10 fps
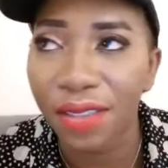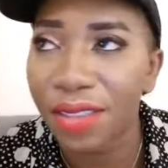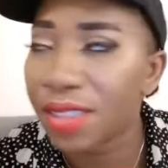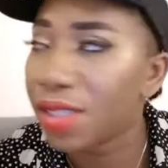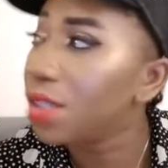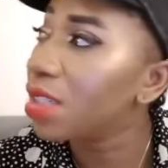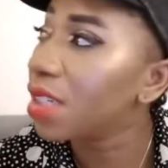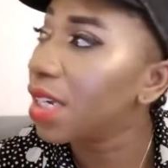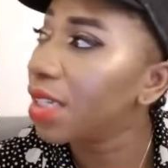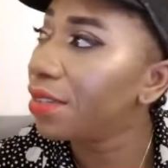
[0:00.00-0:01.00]

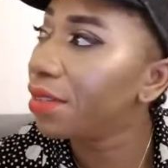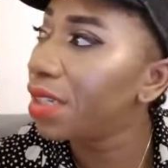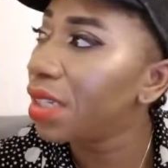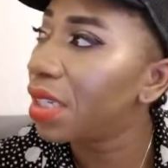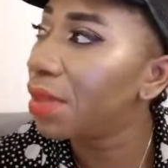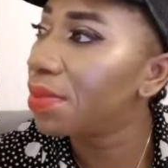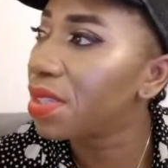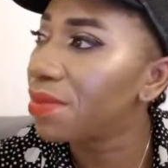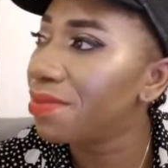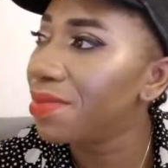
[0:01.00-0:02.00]
sunshine really
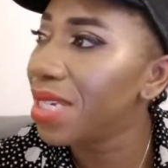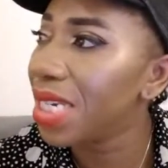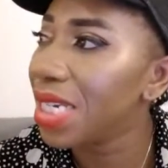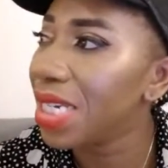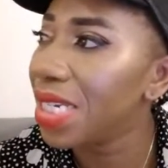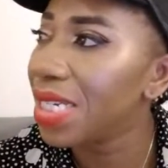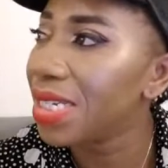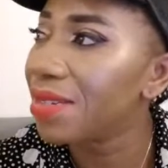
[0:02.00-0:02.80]
keeps me